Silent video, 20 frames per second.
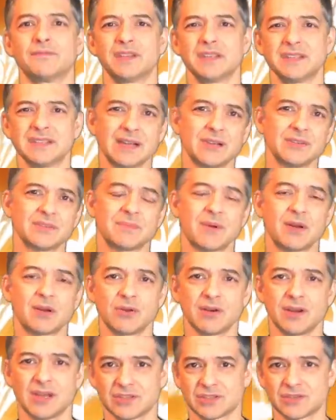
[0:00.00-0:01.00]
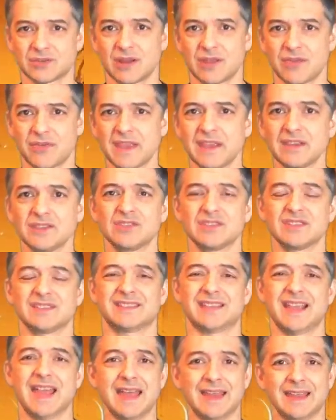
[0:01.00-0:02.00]
details about your history, things you
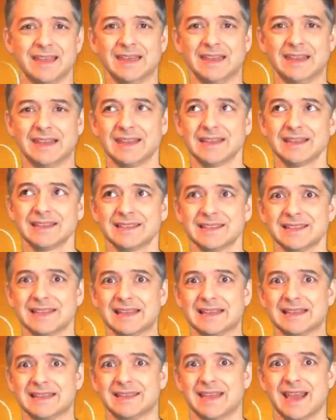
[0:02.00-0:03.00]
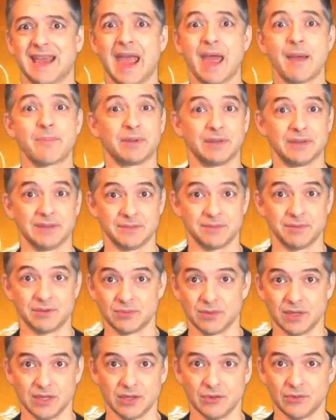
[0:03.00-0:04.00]
said, things that happened
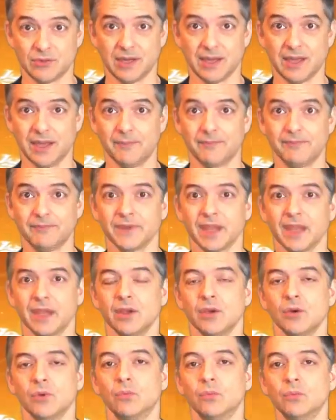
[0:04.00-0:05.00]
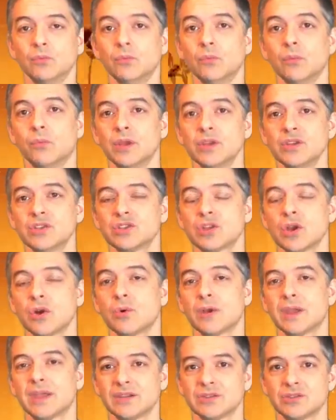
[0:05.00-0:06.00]
between you and him. We
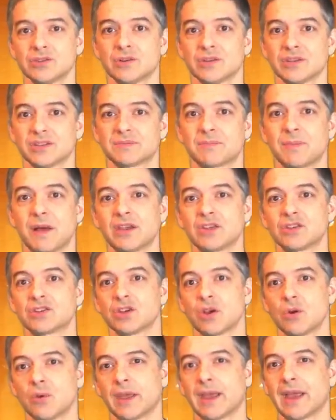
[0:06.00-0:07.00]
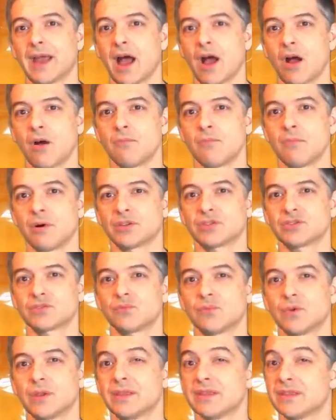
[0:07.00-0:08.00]
show interest by showing how
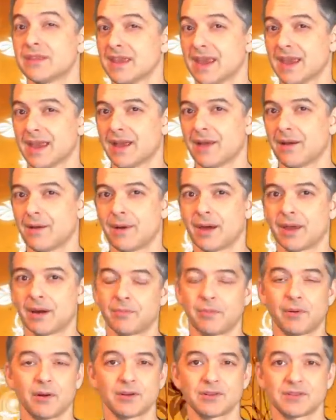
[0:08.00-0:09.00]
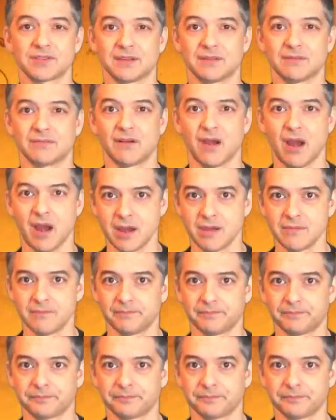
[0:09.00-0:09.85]
much we think about a person, right?